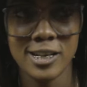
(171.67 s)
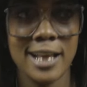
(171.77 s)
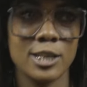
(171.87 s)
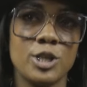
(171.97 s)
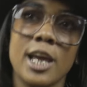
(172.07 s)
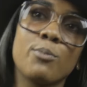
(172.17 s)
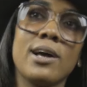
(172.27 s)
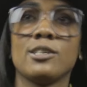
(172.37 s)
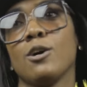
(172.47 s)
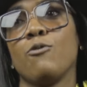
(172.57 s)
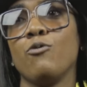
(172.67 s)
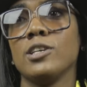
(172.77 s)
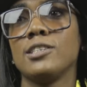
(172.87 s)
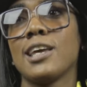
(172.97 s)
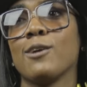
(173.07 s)
So now I had to check myself
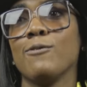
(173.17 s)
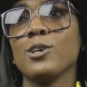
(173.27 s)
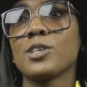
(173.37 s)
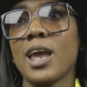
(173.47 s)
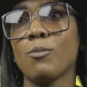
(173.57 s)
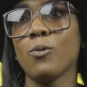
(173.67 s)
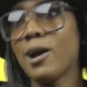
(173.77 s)
when the second verse came